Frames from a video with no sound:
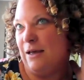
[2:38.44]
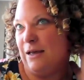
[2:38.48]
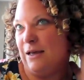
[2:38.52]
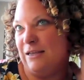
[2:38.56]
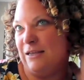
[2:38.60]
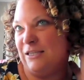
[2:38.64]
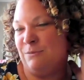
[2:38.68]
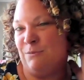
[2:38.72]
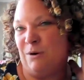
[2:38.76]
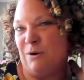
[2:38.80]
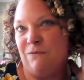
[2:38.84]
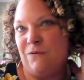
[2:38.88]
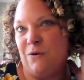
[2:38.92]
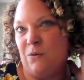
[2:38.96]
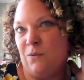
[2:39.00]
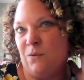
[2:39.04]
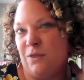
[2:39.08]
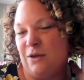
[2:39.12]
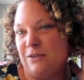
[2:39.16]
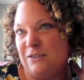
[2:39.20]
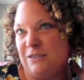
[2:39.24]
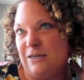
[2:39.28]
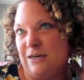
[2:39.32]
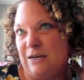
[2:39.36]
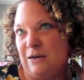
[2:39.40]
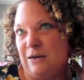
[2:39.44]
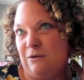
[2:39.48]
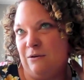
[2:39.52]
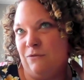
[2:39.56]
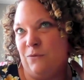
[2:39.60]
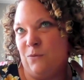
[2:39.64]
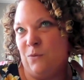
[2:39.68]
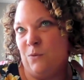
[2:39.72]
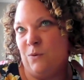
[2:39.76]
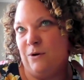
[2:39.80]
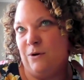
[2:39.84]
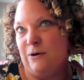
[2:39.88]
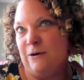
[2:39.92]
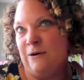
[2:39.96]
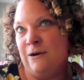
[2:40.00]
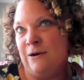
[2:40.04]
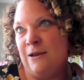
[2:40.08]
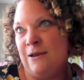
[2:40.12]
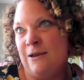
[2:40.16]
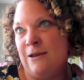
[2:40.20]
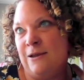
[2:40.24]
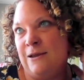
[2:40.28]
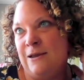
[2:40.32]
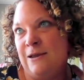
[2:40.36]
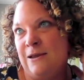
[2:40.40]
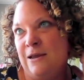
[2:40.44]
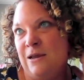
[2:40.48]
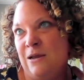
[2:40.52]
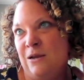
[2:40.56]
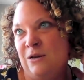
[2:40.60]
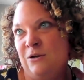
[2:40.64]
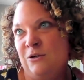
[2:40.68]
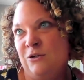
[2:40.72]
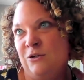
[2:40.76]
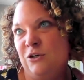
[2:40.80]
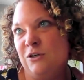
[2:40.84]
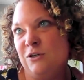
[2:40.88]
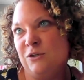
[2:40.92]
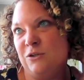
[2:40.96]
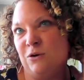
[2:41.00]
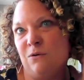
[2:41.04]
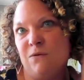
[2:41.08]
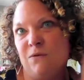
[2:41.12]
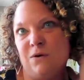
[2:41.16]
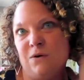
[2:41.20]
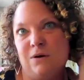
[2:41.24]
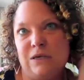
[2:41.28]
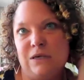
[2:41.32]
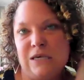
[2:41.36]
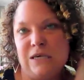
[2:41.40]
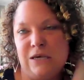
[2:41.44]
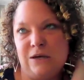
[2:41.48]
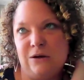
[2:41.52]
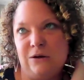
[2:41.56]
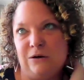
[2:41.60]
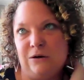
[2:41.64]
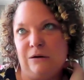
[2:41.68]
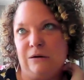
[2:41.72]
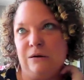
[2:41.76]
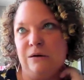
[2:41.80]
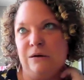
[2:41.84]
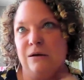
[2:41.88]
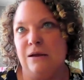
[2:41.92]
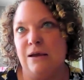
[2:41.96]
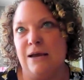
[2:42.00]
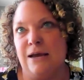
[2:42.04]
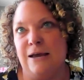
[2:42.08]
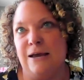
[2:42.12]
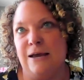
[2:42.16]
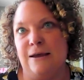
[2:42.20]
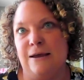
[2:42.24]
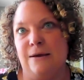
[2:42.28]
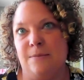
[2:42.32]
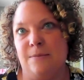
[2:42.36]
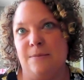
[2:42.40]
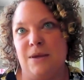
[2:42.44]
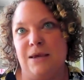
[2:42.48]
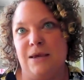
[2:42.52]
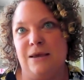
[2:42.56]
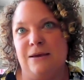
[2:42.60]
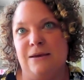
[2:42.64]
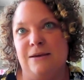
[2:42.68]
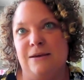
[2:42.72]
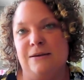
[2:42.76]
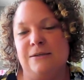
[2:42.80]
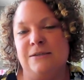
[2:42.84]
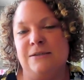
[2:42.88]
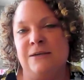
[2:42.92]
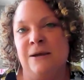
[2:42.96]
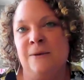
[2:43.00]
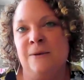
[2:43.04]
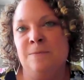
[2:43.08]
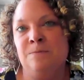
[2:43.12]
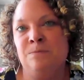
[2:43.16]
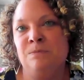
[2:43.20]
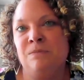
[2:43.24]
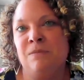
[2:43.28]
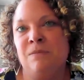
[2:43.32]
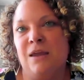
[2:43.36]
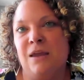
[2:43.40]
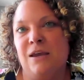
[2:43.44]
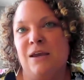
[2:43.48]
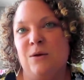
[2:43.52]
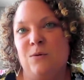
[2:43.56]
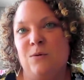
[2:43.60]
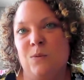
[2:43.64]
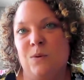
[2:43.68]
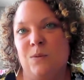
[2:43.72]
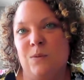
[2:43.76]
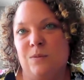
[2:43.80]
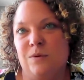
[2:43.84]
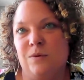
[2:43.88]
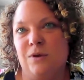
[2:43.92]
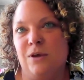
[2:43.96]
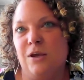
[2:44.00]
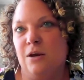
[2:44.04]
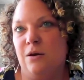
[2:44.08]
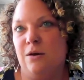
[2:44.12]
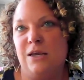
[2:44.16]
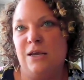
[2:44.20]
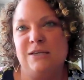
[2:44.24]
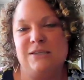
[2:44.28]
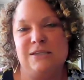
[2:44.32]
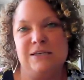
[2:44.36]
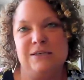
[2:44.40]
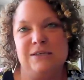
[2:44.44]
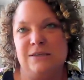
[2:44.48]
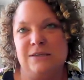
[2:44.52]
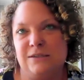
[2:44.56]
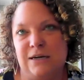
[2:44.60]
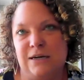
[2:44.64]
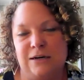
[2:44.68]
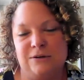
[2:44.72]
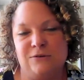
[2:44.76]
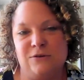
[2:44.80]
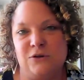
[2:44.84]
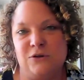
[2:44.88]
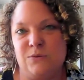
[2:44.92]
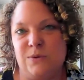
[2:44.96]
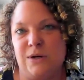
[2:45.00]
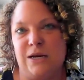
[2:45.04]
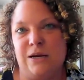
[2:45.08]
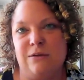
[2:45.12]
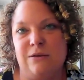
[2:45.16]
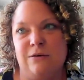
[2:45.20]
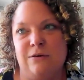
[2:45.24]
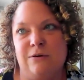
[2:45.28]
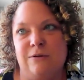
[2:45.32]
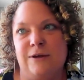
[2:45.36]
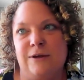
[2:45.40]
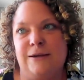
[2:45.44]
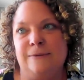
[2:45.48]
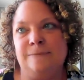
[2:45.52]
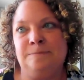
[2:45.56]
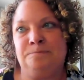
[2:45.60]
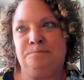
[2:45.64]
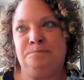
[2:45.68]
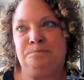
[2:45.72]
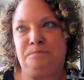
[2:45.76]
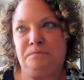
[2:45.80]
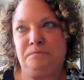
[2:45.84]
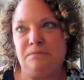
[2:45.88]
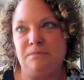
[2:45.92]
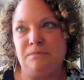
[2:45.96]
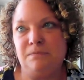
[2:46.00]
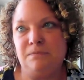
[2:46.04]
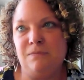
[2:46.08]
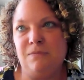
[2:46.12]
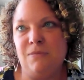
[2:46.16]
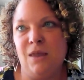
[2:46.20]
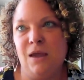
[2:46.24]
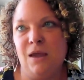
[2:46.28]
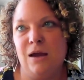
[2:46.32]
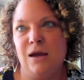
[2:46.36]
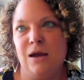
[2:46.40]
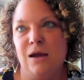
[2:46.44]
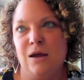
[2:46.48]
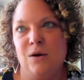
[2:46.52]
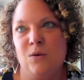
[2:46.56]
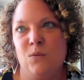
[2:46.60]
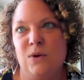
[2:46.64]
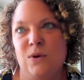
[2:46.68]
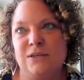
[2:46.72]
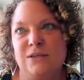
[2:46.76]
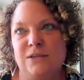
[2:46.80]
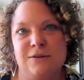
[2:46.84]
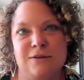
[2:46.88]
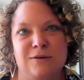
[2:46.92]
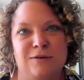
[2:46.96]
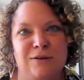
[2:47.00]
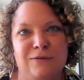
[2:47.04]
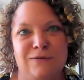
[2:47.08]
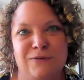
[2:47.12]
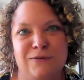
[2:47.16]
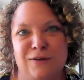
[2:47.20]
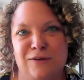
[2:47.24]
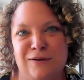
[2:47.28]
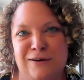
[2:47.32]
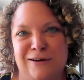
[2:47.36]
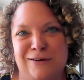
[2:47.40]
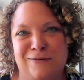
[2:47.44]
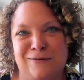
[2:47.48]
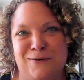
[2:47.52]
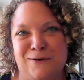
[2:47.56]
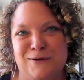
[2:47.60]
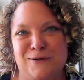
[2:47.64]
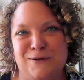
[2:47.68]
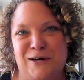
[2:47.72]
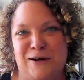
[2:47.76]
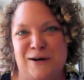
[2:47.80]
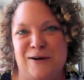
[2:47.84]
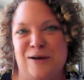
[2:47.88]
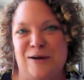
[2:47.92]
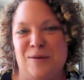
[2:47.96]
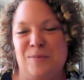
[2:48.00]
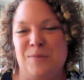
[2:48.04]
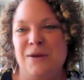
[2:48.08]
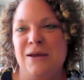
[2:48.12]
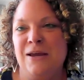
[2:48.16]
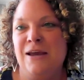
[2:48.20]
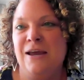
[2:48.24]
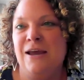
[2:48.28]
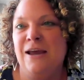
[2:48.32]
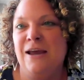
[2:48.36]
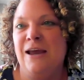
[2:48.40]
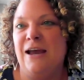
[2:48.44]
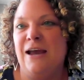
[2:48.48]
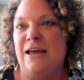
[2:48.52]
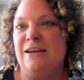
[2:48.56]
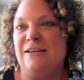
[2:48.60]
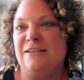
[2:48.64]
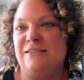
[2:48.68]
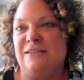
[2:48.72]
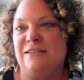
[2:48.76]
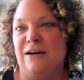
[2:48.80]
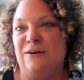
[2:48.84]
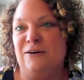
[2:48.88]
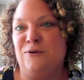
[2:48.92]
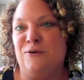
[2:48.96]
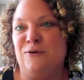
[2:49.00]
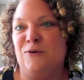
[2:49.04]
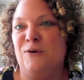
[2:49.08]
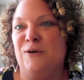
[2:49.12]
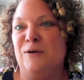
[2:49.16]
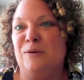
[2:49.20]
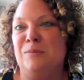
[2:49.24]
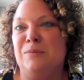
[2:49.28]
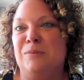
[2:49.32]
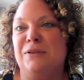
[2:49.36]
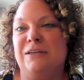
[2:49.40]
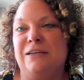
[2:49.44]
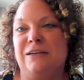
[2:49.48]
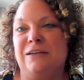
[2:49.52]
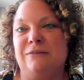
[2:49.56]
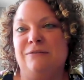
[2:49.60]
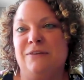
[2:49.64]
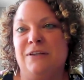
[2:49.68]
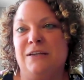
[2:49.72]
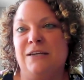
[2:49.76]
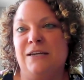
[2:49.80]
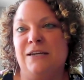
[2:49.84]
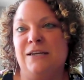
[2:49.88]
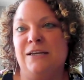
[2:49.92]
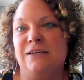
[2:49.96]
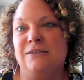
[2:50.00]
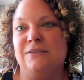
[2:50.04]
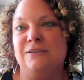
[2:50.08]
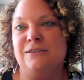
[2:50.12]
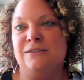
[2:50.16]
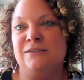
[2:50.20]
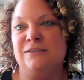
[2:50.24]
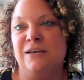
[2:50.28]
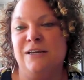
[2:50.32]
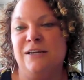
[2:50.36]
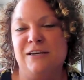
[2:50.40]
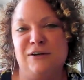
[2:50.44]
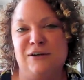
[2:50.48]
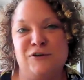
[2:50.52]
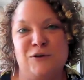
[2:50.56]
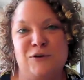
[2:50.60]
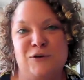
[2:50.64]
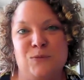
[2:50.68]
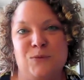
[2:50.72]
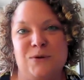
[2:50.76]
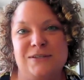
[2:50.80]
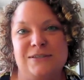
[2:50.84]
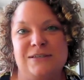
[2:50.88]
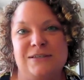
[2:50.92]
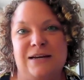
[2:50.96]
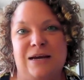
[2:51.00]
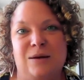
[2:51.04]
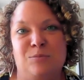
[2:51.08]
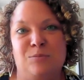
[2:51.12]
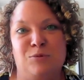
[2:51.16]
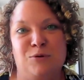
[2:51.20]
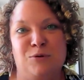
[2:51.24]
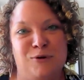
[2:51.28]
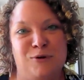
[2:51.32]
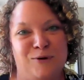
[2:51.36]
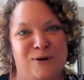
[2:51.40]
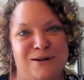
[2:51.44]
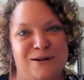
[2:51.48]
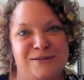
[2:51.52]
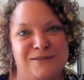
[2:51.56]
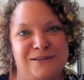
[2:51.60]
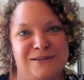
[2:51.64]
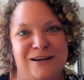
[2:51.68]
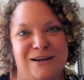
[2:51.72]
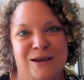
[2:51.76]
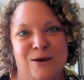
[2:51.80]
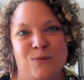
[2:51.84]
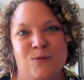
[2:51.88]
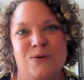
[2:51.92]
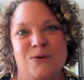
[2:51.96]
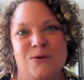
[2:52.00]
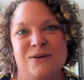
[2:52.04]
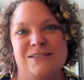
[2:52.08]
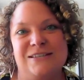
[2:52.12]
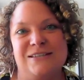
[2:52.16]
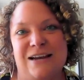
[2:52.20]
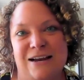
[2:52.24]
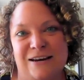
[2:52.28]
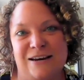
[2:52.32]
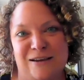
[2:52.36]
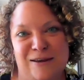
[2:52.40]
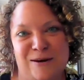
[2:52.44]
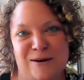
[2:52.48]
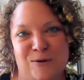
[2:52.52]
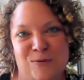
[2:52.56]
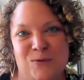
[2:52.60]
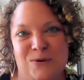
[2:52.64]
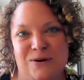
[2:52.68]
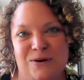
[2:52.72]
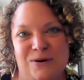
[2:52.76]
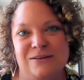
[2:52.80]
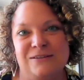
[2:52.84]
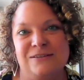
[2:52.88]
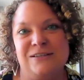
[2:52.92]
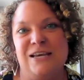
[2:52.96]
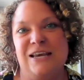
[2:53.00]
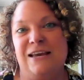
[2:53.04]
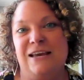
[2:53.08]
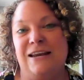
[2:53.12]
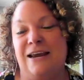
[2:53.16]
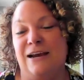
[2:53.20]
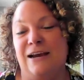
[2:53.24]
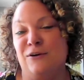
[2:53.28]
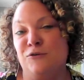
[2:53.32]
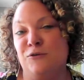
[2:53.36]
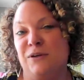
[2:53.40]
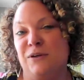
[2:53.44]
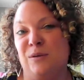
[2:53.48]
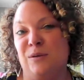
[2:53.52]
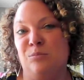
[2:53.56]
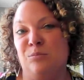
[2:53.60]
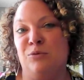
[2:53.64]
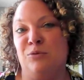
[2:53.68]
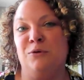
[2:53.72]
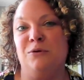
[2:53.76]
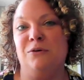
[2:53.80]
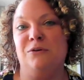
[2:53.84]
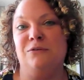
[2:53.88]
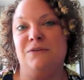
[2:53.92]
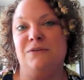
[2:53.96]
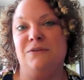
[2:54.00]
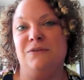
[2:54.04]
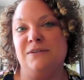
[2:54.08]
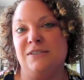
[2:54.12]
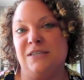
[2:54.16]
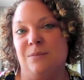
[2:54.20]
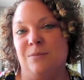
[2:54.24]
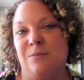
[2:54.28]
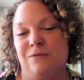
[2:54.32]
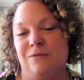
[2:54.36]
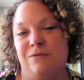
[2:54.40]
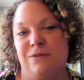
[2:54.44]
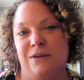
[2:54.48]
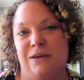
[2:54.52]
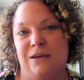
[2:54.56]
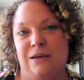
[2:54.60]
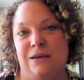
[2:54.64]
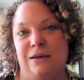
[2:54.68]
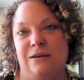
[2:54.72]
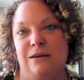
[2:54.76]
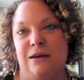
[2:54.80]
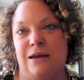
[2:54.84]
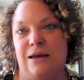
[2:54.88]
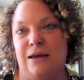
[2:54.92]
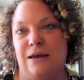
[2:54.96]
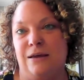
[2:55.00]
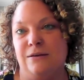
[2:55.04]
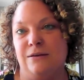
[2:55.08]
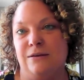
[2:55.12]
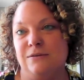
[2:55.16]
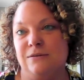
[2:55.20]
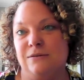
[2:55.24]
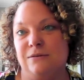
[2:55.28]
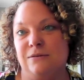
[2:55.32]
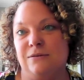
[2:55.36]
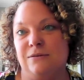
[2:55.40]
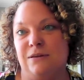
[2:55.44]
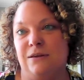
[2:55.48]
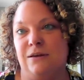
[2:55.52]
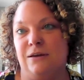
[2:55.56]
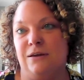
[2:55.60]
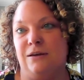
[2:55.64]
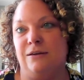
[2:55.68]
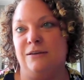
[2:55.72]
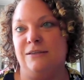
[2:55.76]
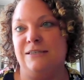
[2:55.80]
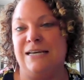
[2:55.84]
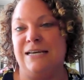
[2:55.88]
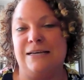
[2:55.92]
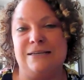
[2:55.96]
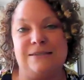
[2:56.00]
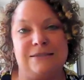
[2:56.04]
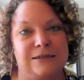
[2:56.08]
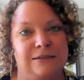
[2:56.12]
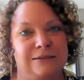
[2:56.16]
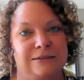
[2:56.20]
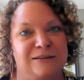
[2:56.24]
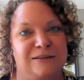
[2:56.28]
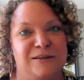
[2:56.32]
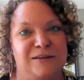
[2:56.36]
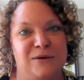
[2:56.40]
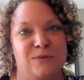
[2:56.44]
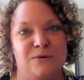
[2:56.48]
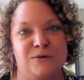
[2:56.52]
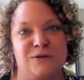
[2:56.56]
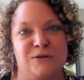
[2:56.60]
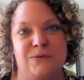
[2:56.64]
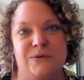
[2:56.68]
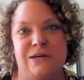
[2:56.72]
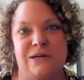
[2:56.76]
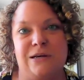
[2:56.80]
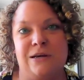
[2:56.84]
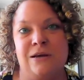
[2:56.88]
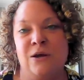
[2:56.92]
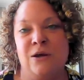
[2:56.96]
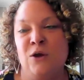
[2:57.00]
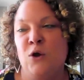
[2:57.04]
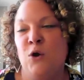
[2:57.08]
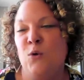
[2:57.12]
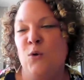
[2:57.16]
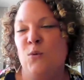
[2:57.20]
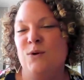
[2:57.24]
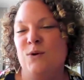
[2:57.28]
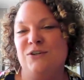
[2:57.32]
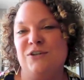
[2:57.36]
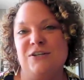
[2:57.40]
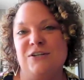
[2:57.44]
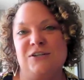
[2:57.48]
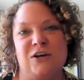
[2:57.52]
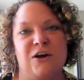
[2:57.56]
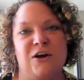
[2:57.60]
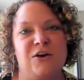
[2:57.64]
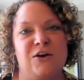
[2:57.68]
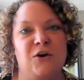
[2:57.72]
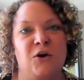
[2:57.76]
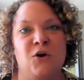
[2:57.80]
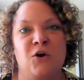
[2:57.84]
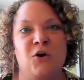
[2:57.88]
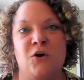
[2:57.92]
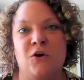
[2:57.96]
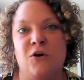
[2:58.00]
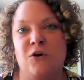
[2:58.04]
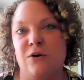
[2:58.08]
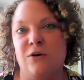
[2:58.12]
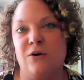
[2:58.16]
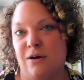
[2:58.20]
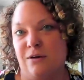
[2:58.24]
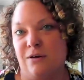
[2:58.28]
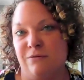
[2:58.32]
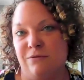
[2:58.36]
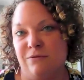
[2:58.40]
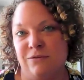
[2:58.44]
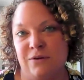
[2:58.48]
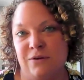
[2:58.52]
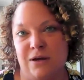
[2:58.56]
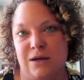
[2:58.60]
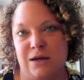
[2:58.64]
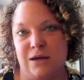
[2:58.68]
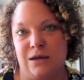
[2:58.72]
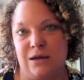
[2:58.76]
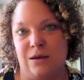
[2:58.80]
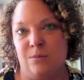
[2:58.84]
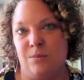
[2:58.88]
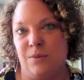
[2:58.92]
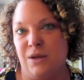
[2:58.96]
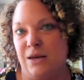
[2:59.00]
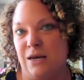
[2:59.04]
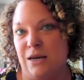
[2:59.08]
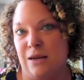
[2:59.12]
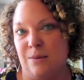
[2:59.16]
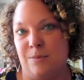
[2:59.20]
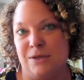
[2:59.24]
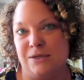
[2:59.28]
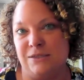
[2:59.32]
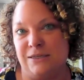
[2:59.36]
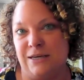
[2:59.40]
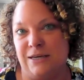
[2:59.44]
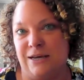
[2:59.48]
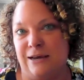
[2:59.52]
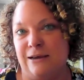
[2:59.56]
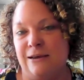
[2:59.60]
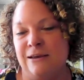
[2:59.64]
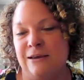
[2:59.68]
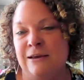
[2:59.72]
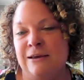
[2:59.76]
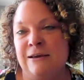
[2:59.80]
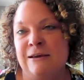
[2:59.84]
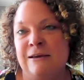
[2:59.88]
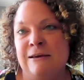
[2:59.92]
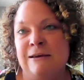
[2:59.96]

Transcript: SmartFit with us now for just over a year. And he sees his doctors regularly, went to the Cleveland Clinic for a checkup, and his doctor couldn't believe that his condition was not progressing. It was not getting worse. He had actually improved in some of the testing that they were doing, which is unheard of in MSA.